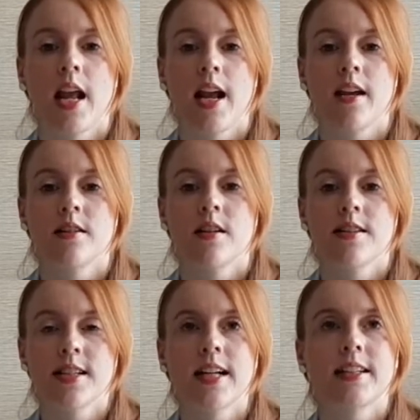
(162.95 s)
and
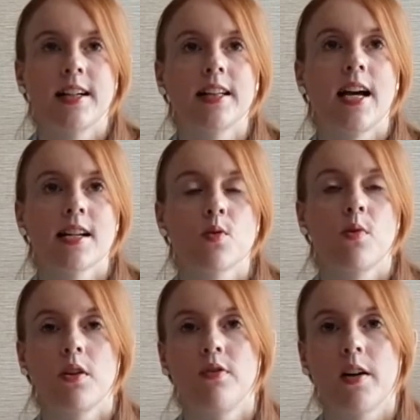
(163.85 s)
selecting glass
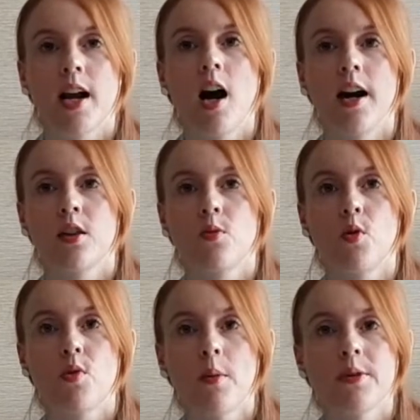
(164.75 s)
with very high thermal
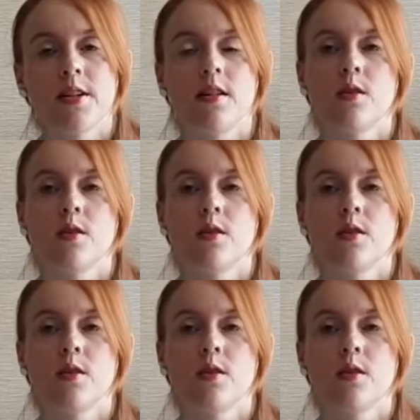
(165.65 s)
properties.